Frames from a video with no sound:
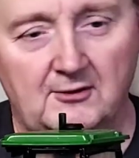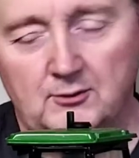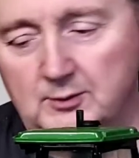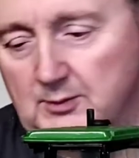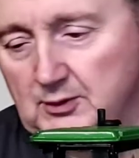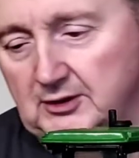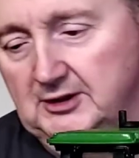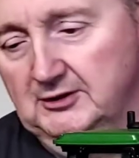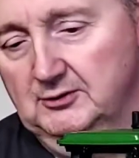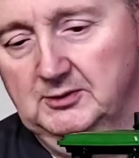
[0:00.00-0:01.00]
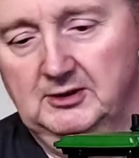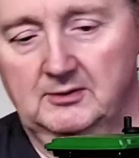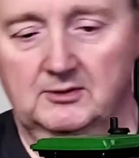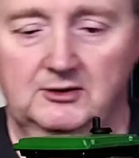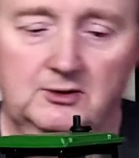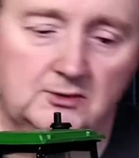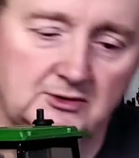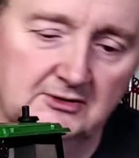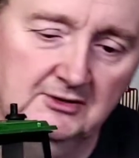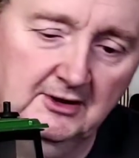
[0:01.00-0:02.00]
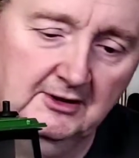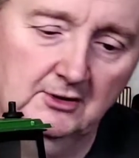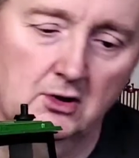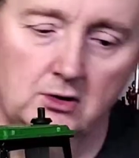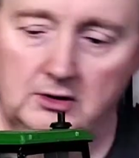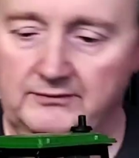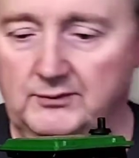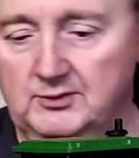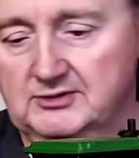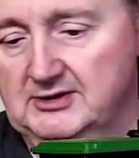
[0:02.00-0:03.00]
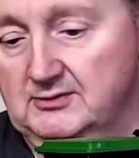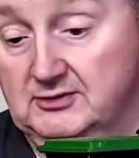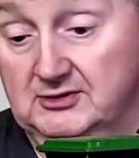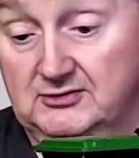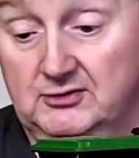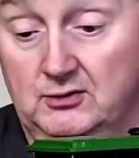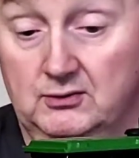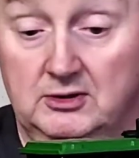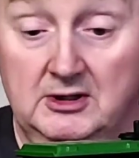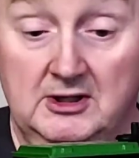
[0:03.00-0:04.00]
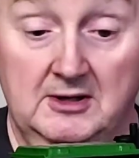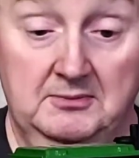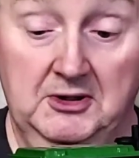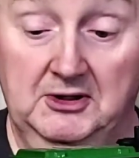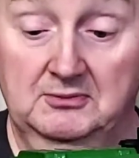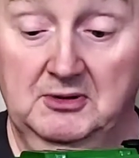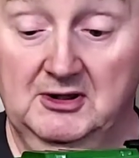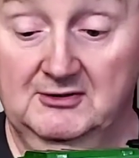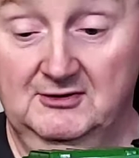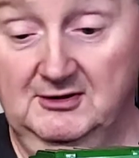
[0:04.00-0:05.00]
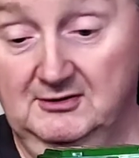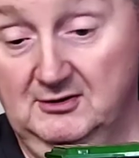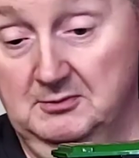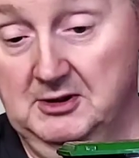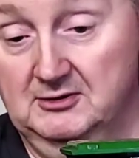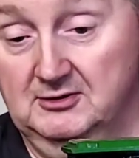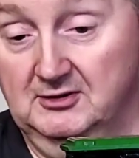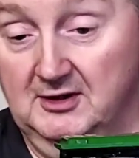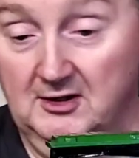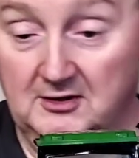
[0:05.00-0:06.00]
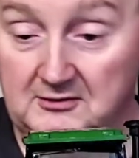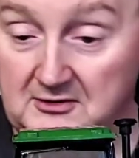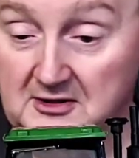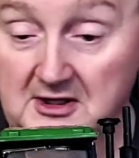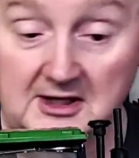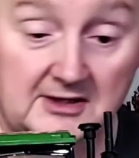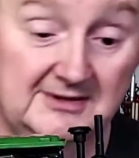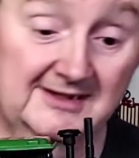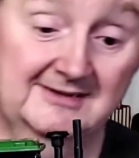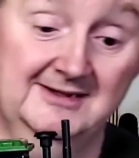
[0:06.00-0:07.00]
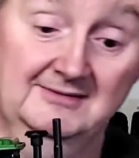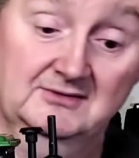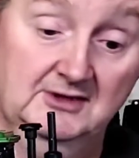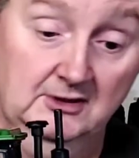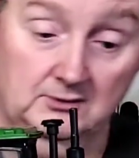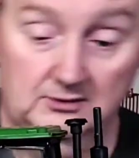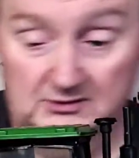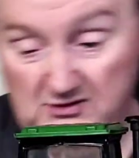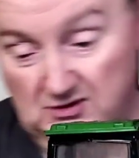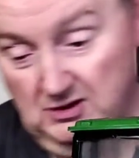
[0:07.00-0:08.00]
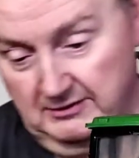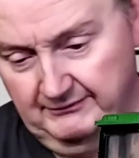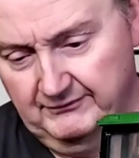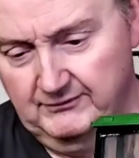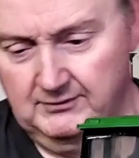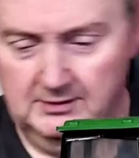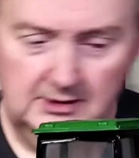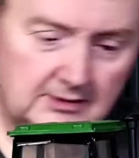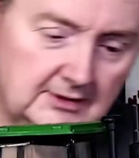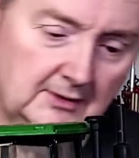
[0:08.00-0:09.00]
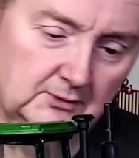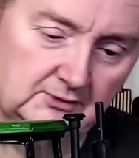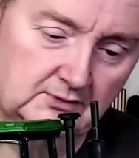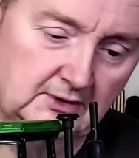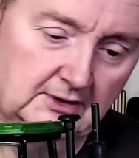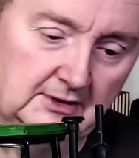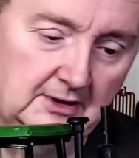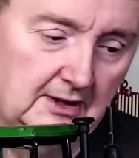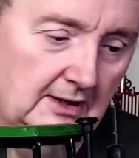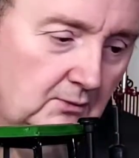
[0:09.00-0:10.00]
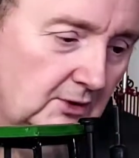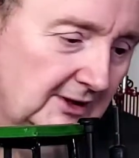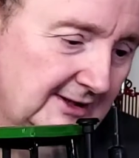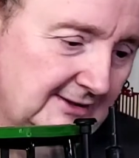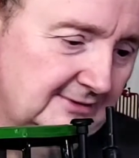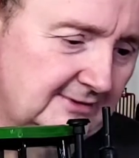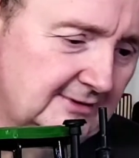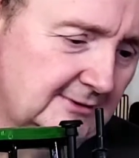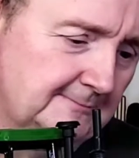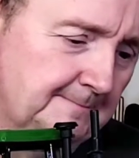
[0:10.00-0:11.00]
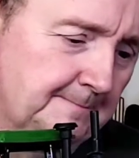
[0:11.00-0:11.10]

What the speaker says: I remember getting them, and you were just like in all of them because they were just so big and menacing compared to the other 16 scale stuff that was released.